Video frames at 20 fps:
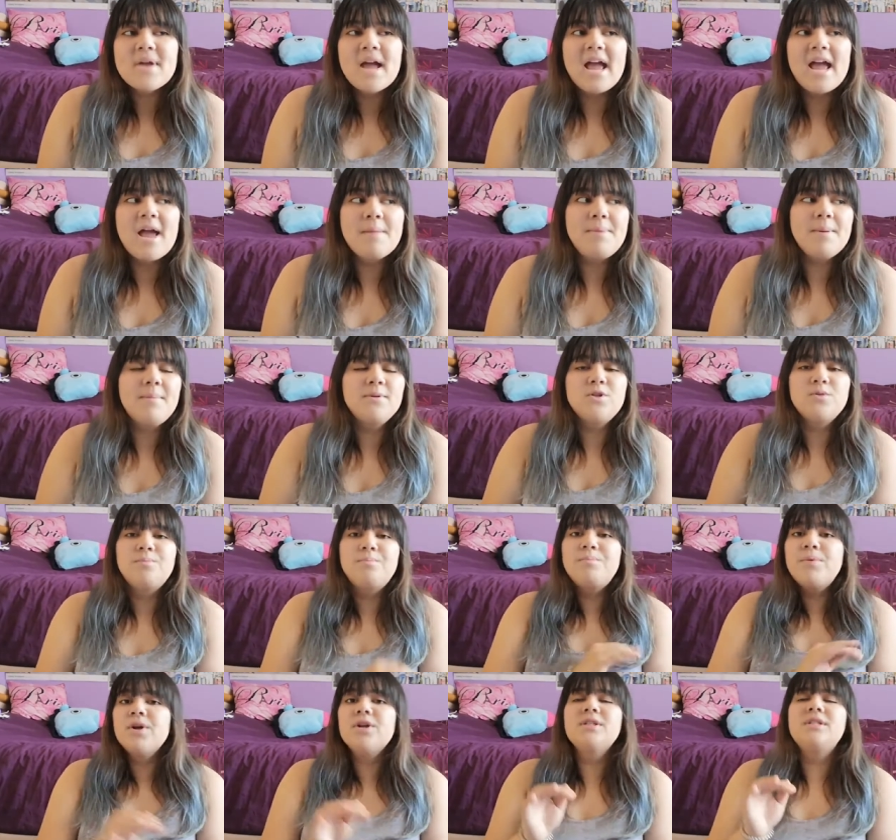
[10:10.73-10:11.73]
And people
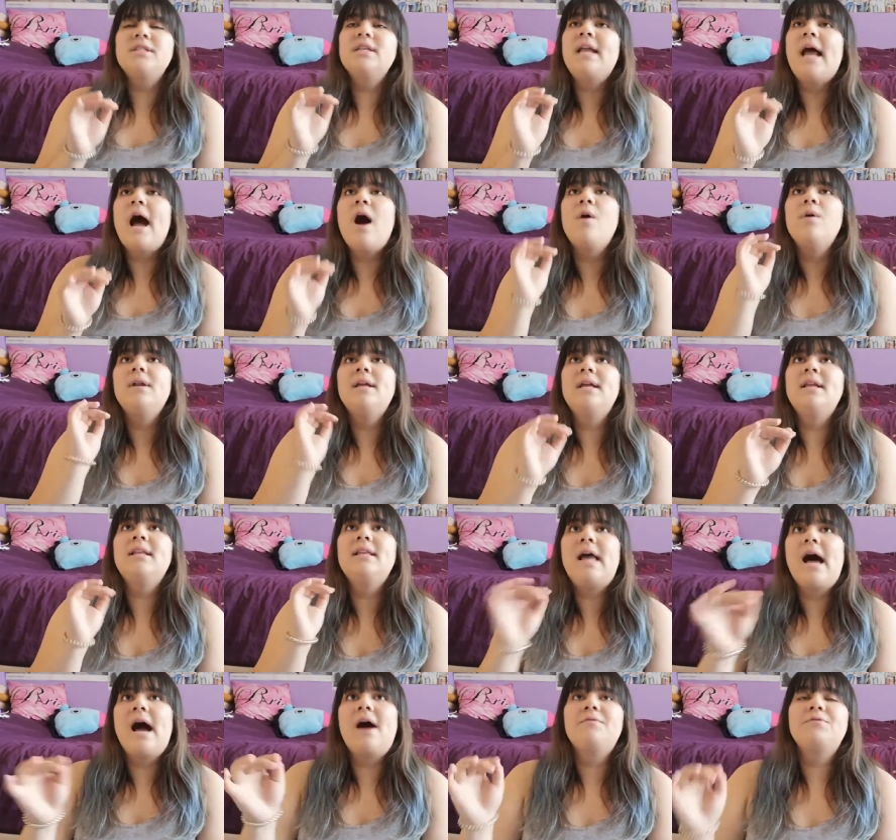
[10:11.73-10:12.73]
just bursted out in
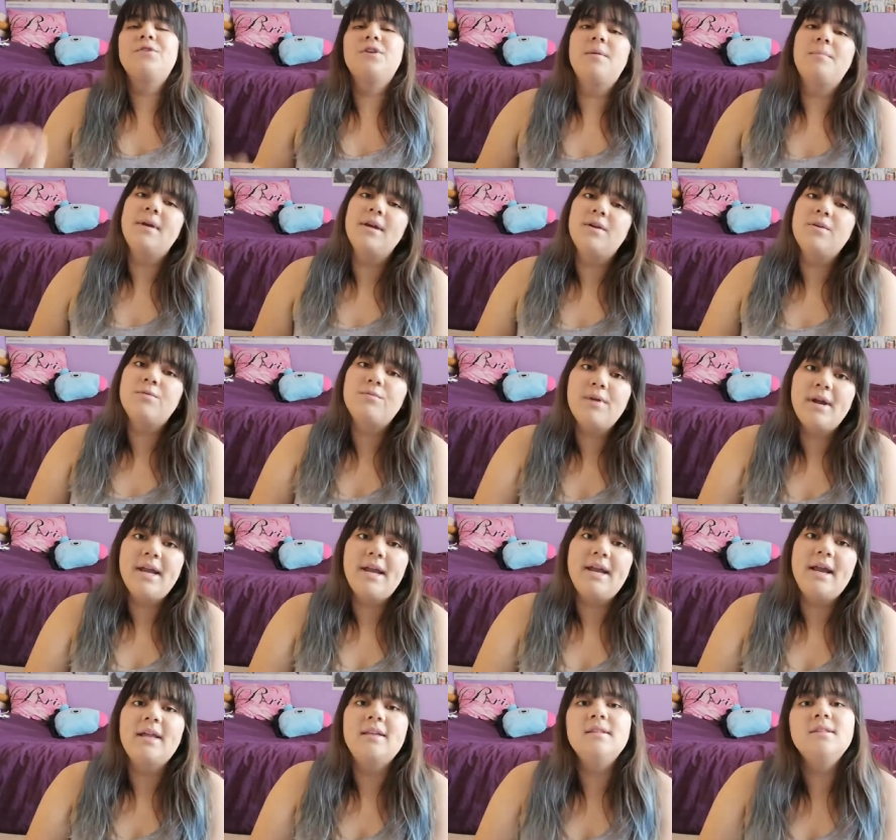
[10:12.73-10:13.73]
laughter, and I'm like,
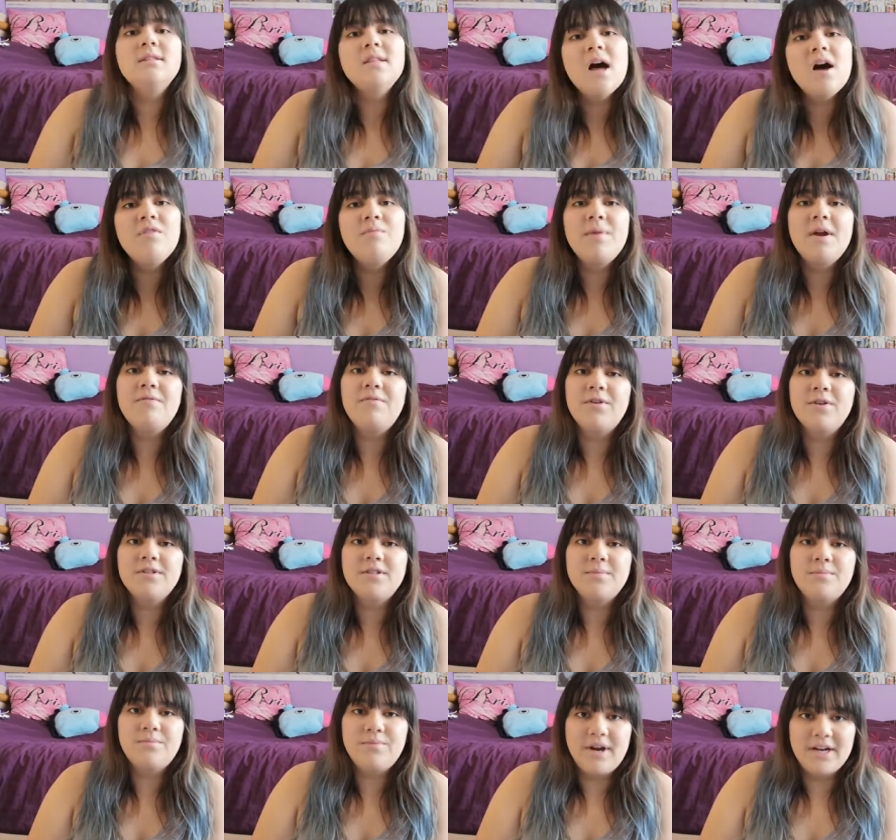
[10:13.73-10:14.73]
great, I love my
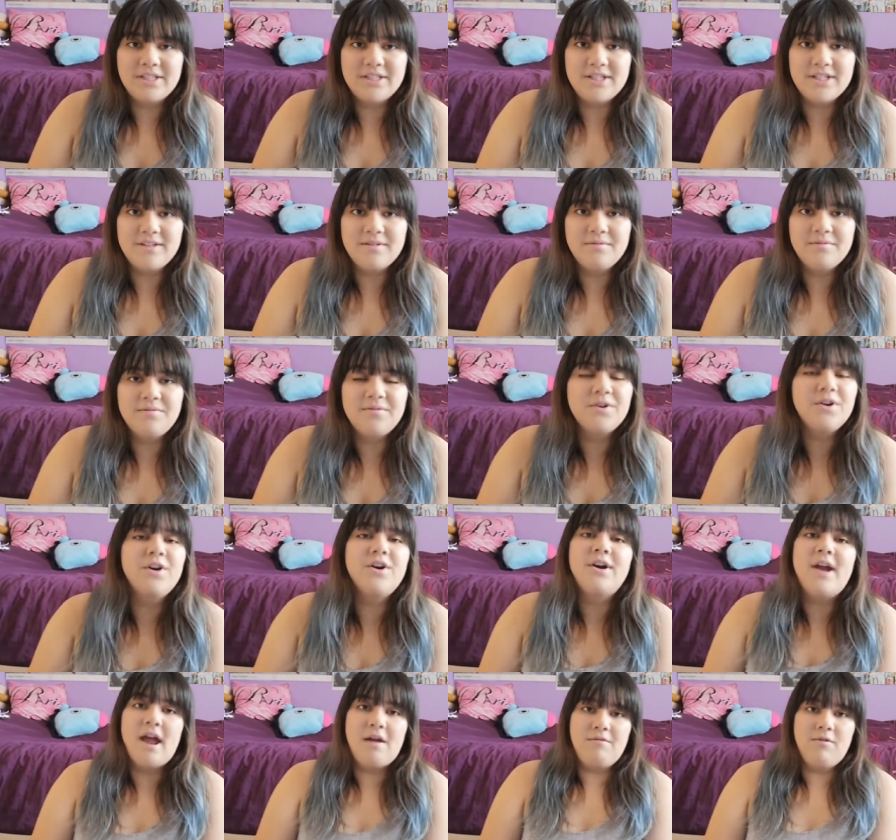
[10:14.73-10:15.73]
first impression
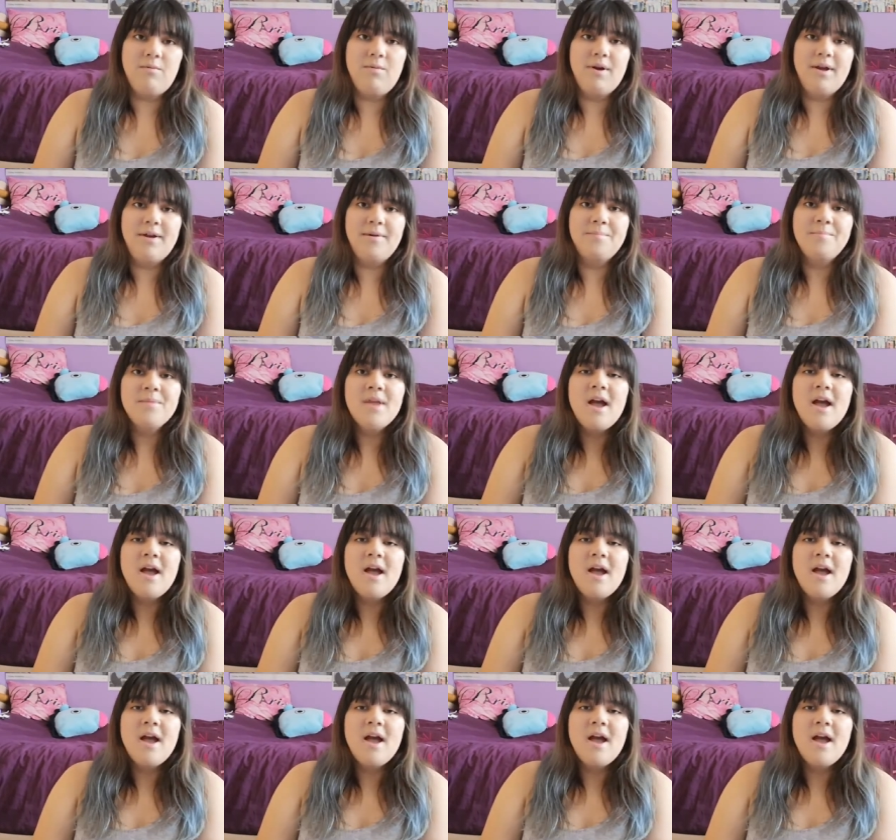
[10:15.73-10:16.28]
for everyone.